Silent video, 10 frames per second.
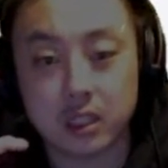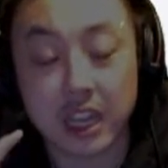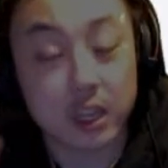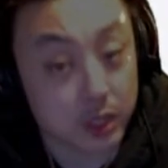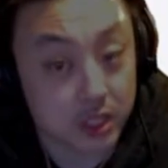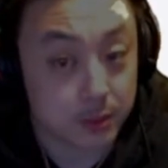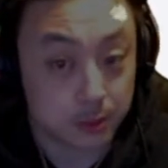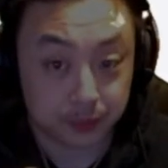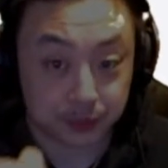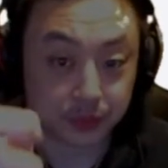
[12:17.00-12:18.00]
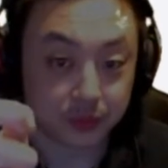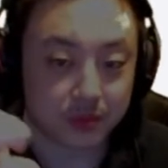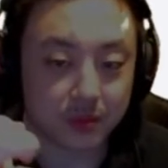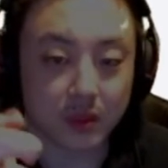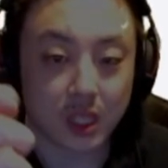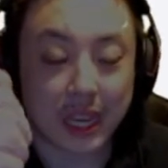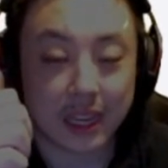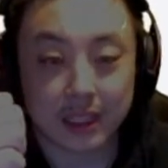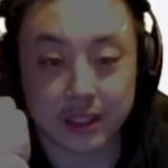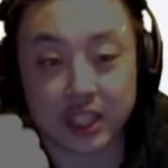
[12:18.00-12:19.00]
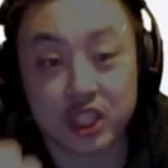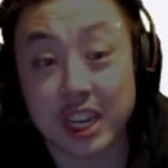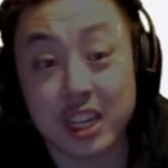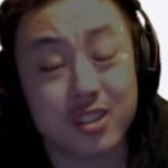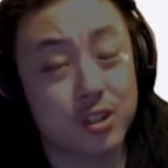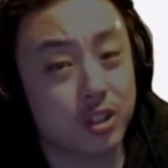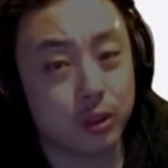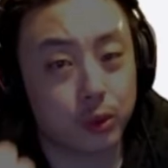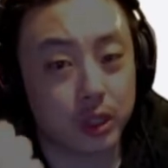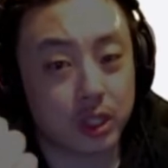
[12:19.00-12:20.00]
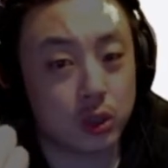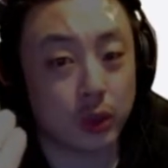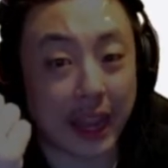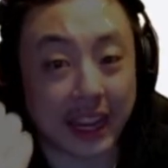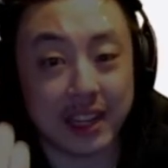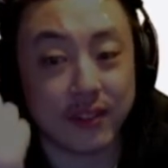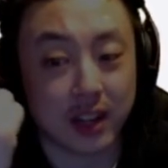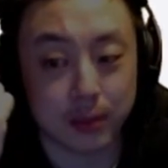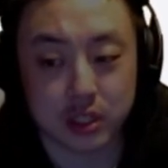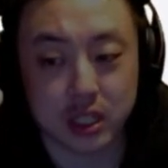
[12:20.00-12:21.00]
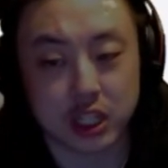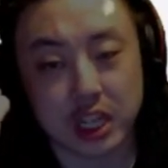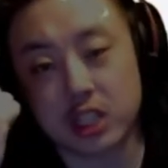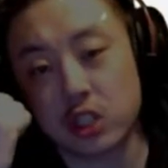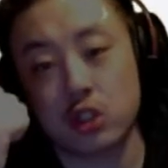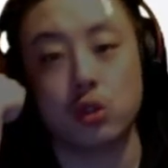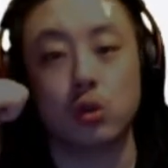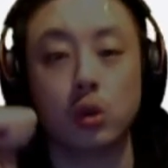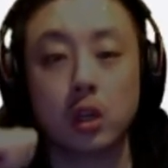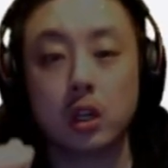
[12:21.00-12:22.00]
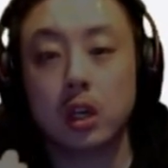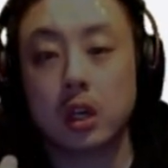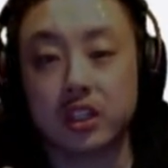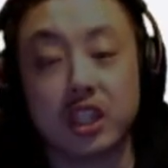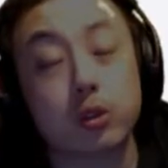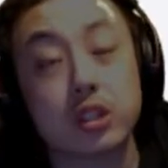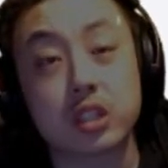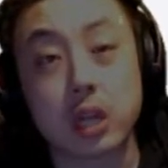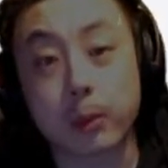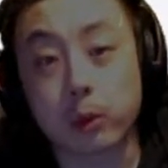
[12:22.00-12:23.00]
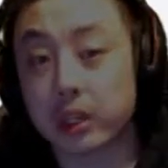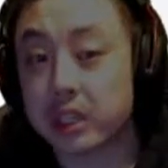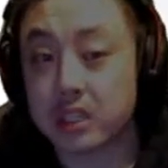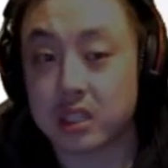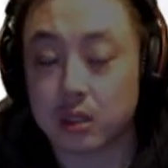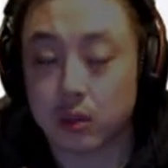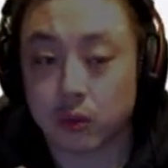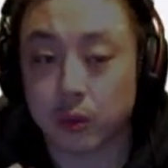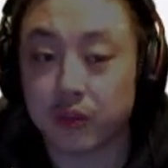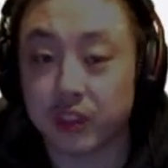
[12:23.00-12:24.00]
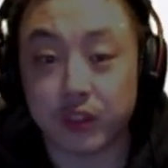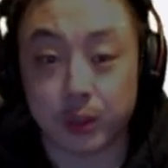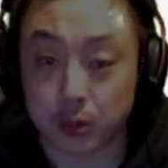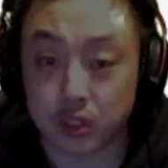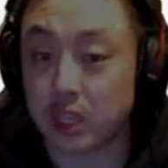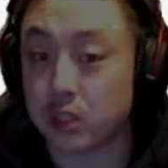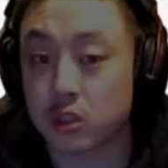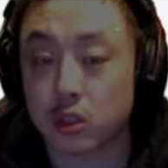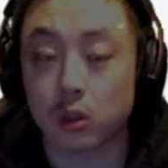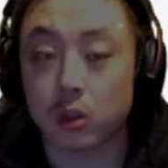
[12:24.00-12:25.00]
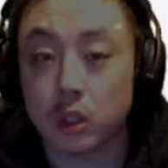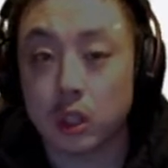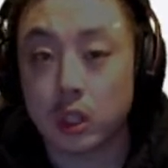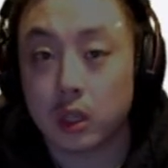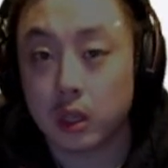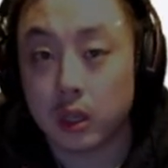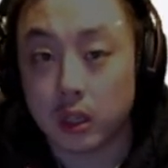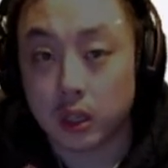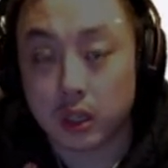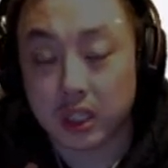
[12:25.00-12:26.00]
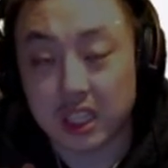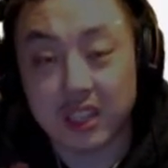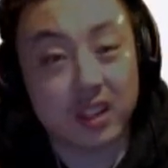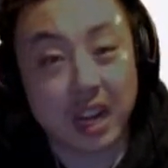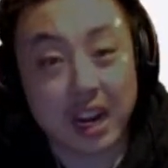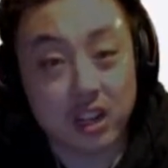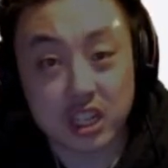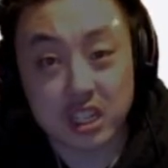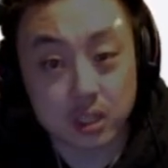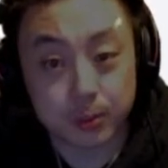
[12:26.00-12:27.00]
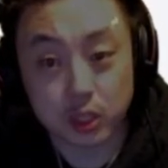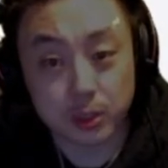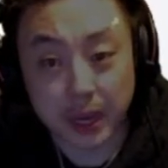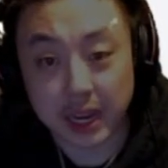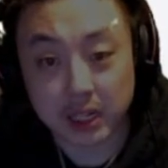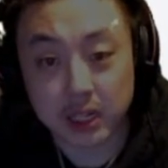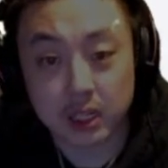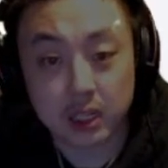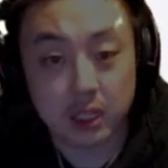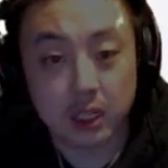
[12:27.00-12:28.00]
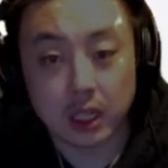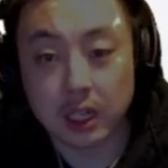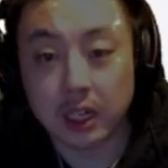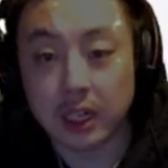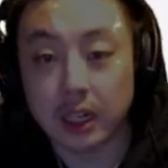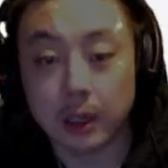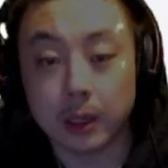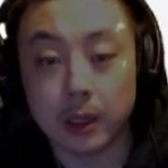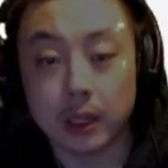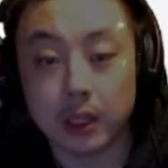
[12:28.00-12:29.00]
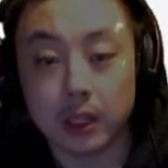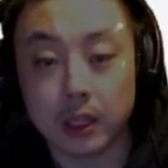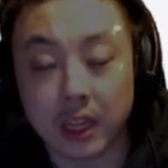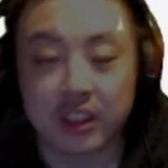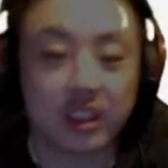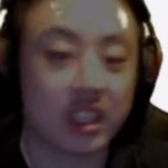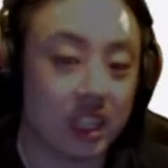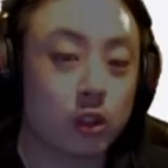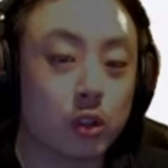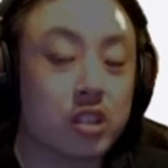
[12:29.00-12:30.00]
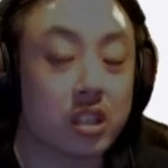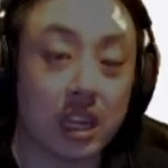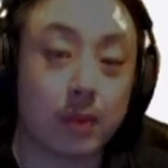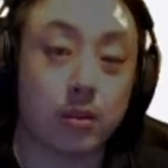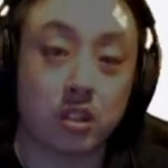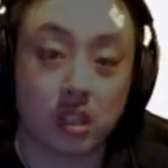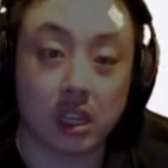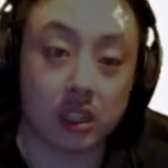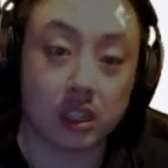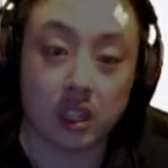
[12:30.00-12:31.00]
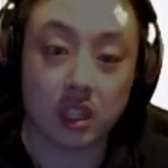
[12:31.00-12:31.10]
Anyways, they changed her skill 3 to an 85% chance to decrease combat readiness from 50%. So even higher chance to push back, and then they increased the damage slightly.